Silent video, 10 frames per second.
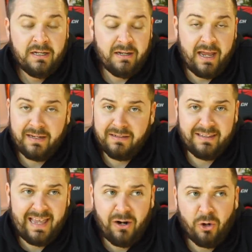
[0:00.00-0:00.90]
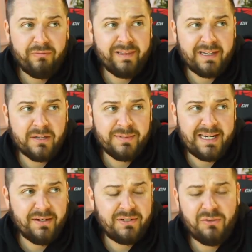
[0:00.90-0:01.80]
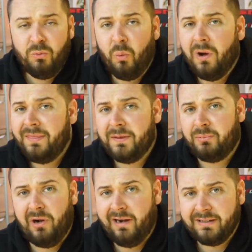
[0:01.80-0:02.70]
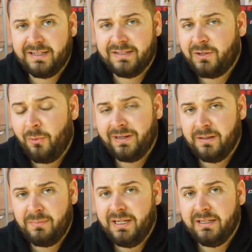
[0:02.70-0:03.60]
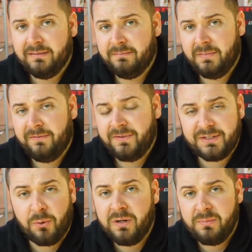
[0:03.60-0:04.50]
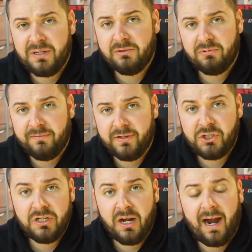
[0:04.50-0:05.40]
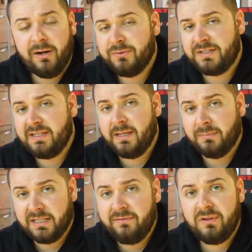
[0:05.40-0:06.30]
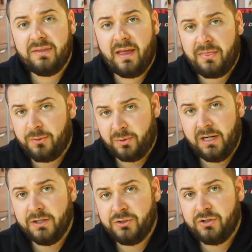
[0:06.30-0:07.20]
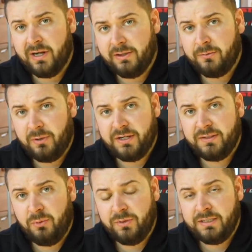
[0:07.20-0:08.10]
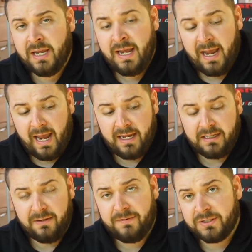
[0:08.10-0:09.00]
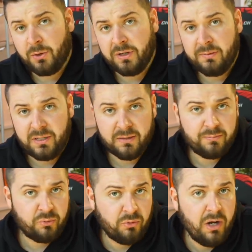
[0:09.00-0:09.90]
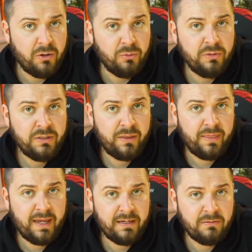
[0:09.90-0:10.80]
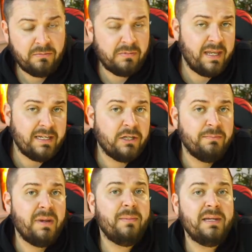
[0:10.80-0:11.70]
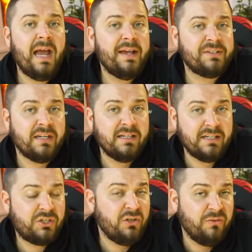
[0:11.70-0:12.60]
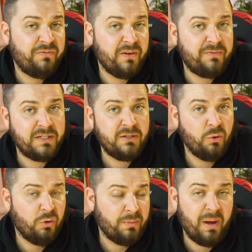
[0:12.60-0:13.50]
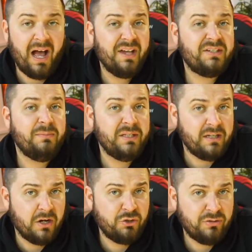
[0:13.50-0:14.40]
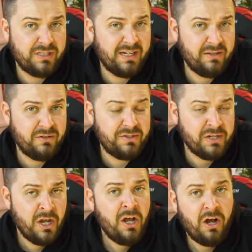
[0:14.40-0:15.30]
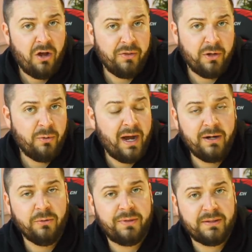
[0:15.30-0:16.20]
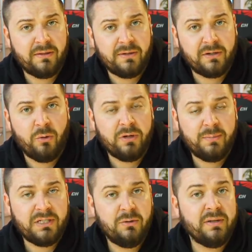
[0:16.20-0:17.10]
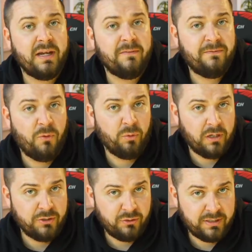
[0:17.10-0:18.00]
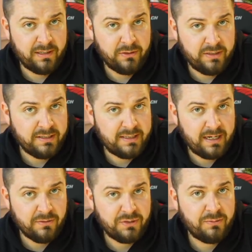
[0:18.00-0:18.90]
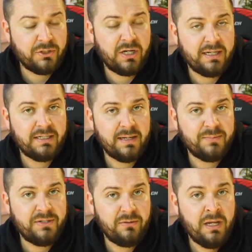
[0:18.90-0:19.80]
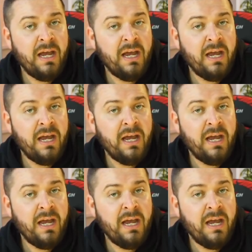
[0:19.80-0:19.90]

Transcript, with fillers: And that all really comes down to what the product is going to be. If it's going to be a revision, I don't see them leaving that three hundred dollar price point. And if it's going to be a Pro, then they could maybe ask an additional fifty dollars or possibly one hundred dollars. Although I don't think that they're going to be doing a four hundred dollar Nintendo Switch anytime soon.